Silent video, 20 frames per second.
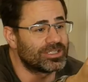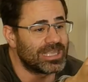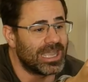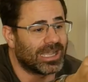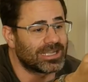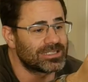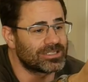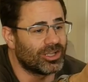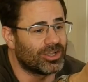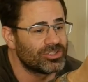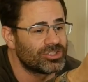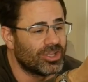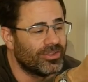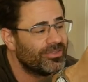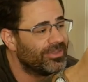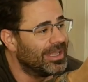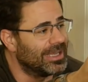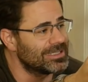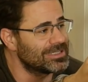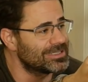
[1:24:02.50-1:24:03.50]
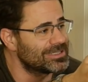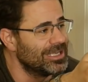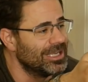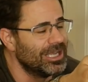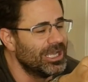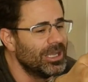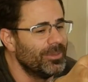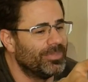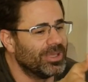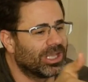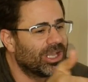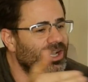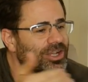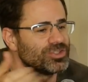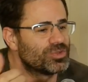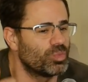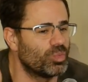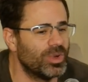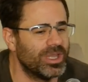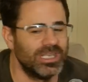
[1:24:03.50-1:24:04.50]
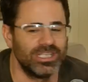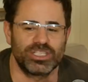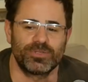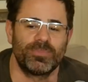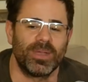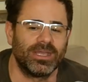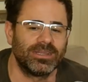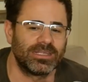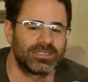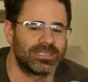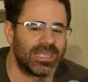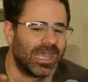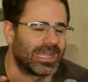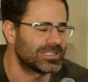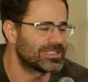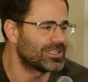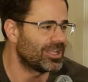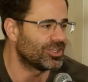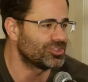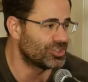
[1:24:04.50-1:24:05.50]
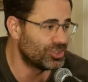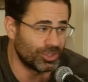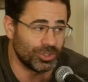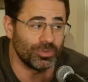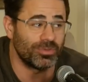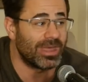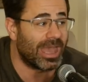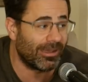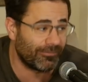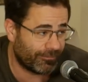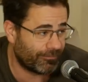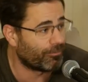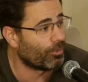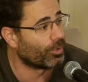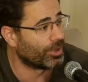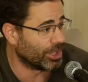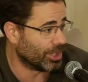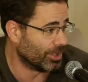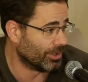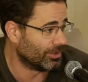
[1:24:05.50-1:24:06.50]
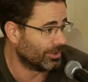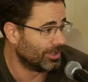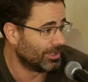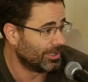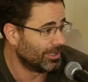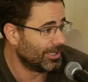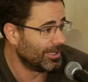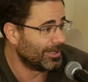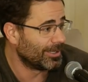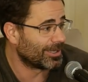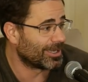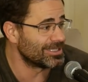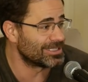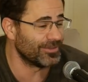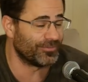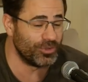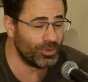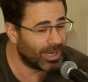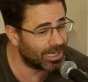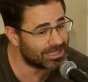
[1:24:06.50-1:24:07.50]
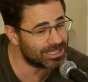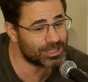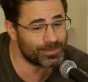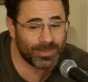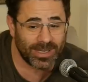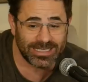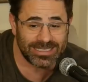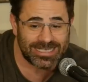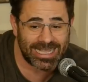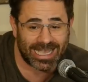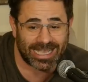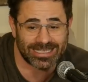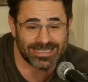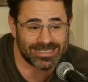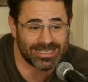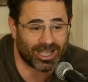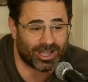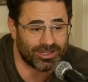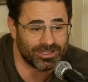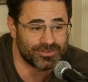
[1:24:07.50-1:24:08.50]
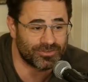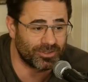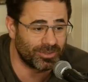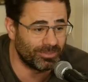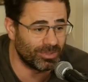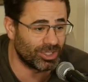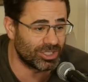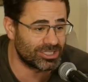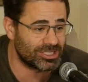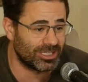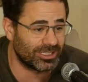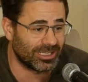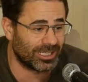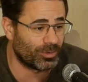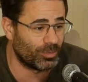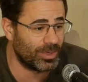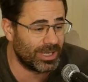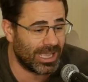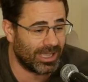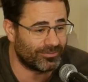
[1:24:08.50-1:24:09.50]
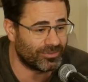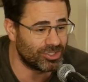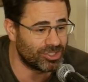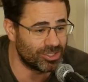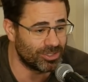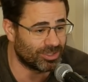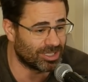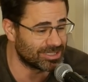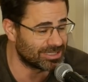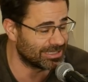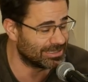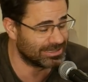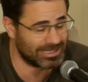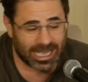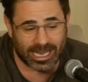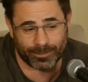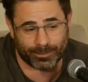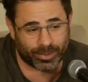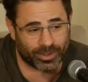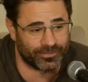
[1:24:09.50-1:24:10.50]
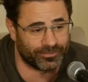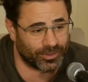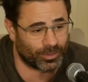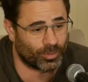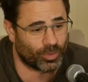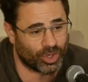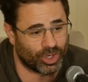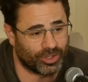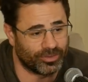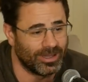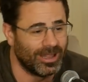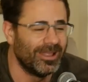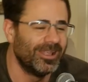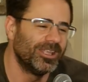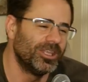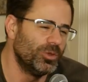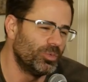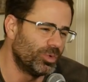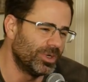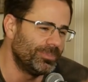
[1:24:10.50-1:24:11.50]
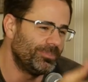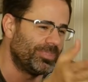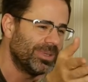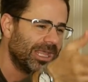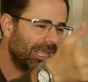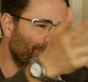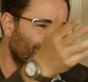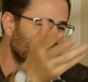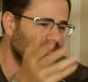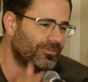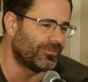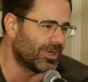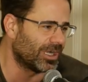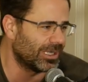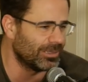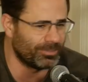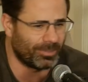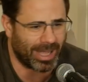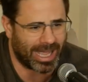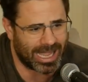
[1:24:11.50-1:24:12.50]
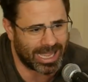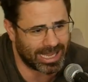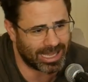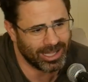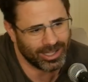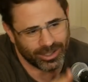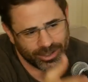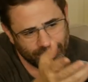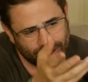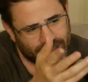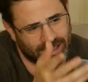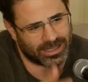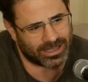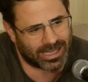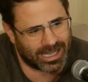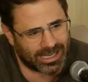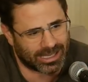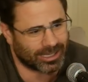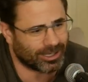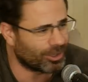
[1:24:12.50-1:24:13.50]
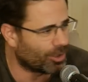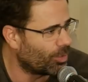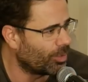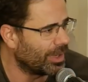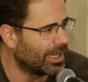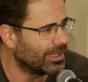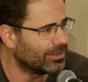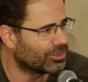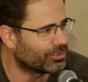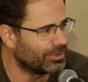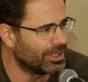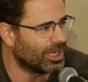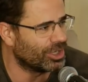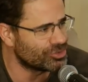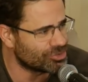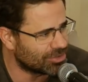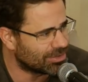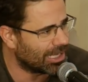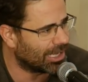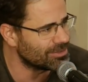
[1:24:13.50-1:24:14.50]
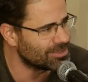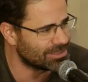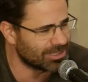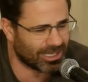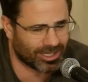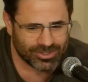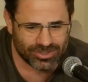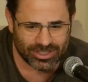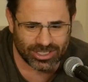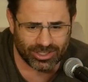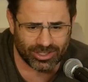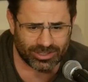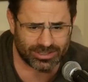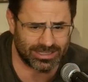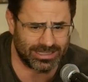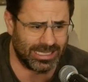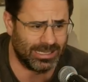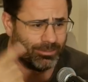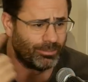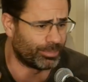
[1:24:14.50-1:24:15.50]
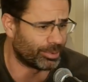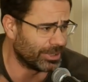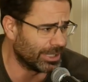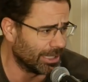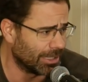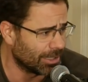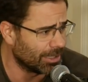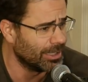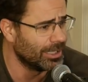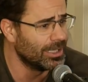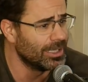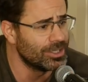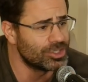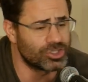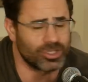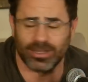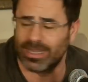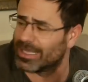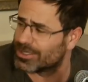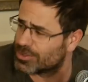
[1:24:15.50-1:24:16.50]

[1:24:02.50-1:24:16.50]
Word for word: your tax dollars on this because we spend the tax dollars to do that for you. Because yeah. if you had to spend tax dollars for the military like we have to do, because it's not a perfect world, you wouldn't be able to fucking pay your king and queen three hundred thousand dollars a year to inbreed. Uh, so